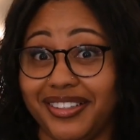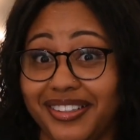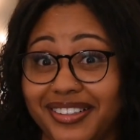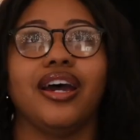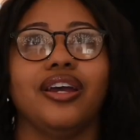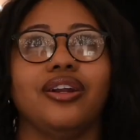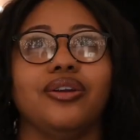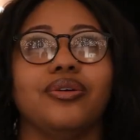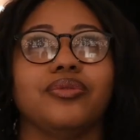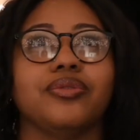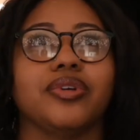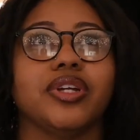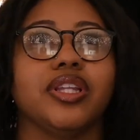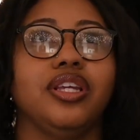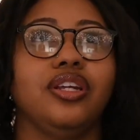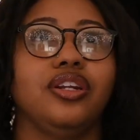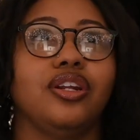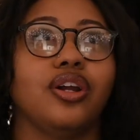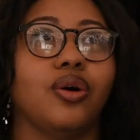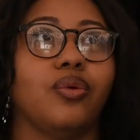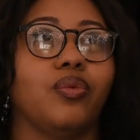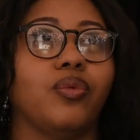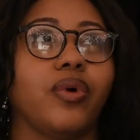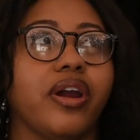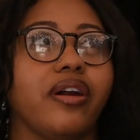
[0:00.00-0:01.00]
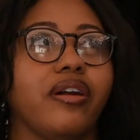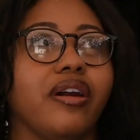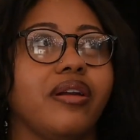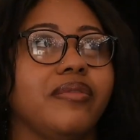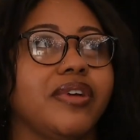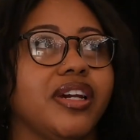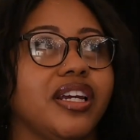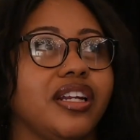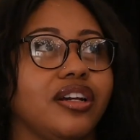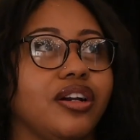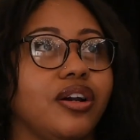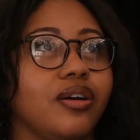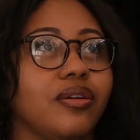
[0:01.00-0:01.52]
I don't really know where I'm
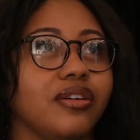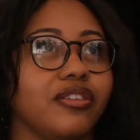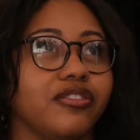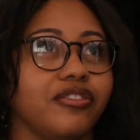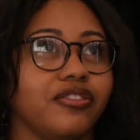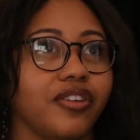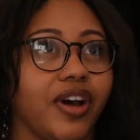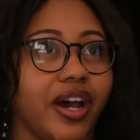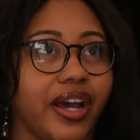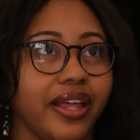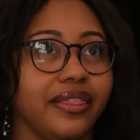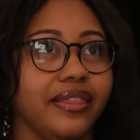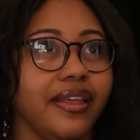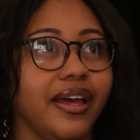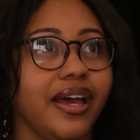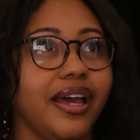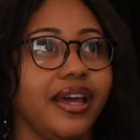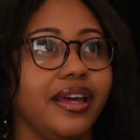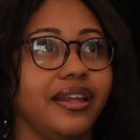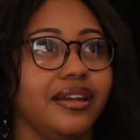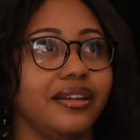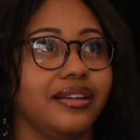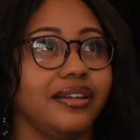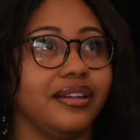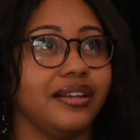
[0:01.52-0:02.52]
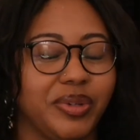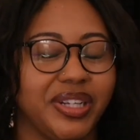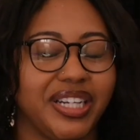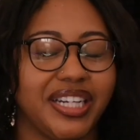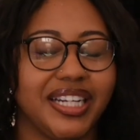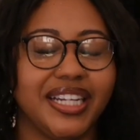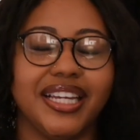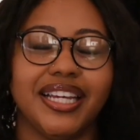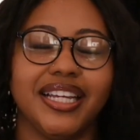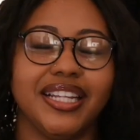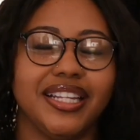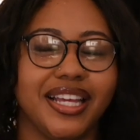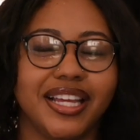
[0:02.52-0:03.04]
gonna go to find that, but
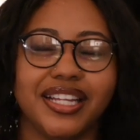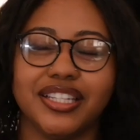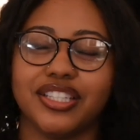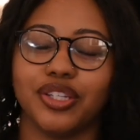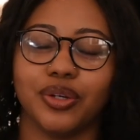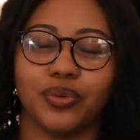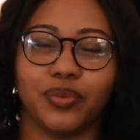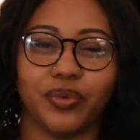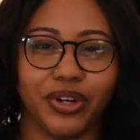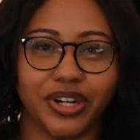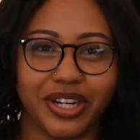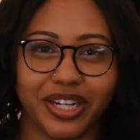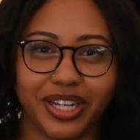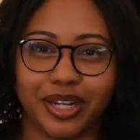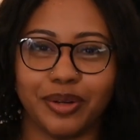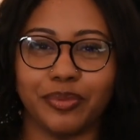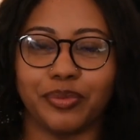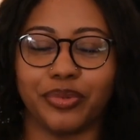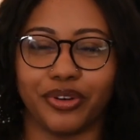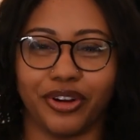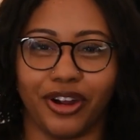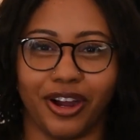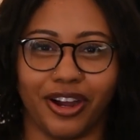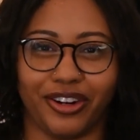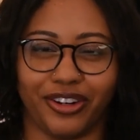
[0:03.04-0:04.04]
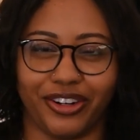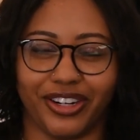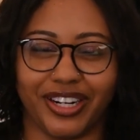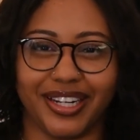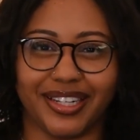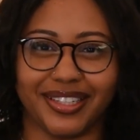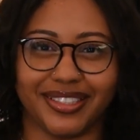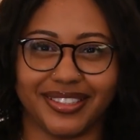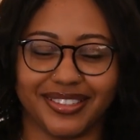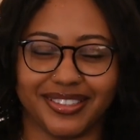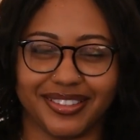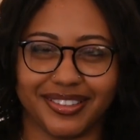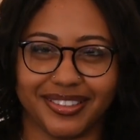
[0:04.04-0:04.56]
it's a work in
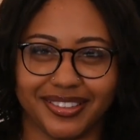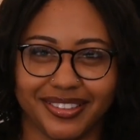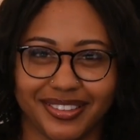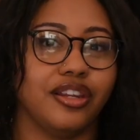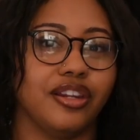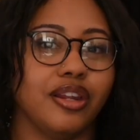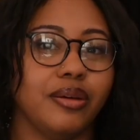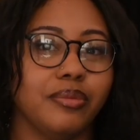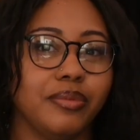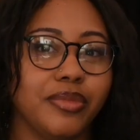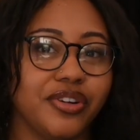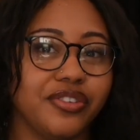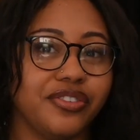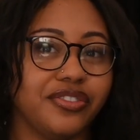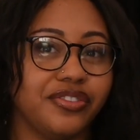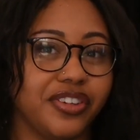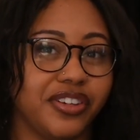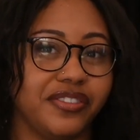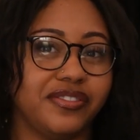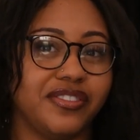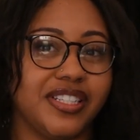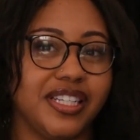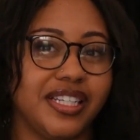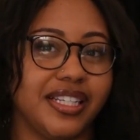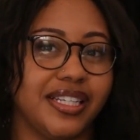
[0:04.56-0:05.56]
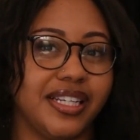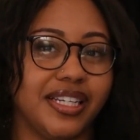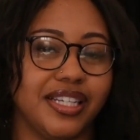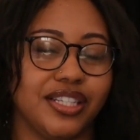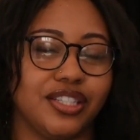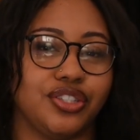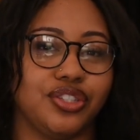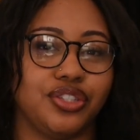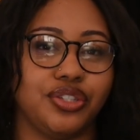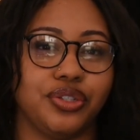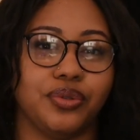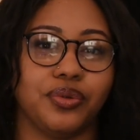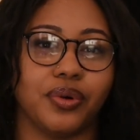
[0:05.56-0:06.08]
progress. Number 15
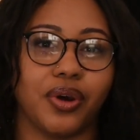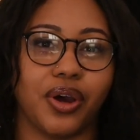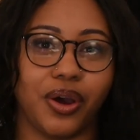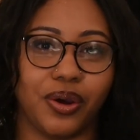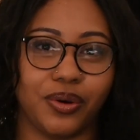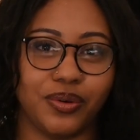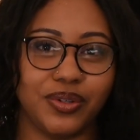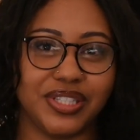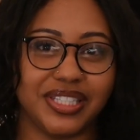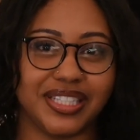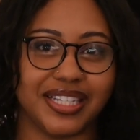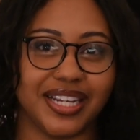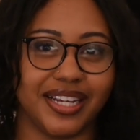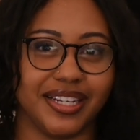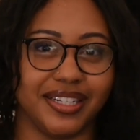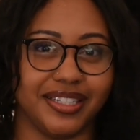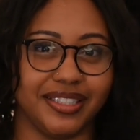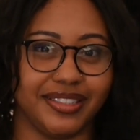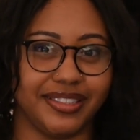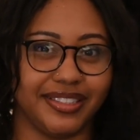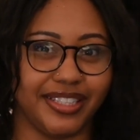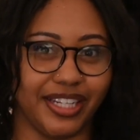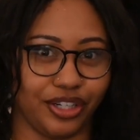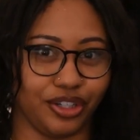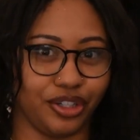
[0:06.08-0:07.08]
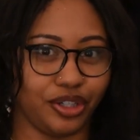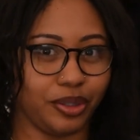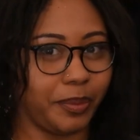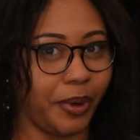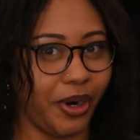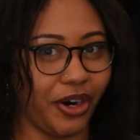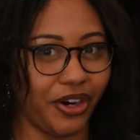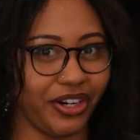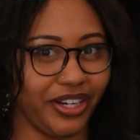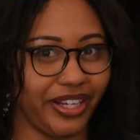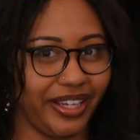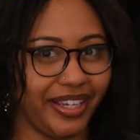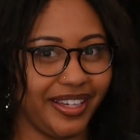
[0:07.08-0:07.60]
is to host a dinner
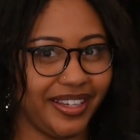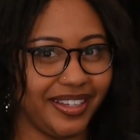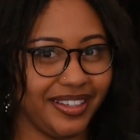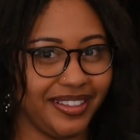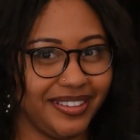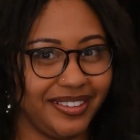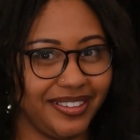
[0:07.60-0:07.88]
party.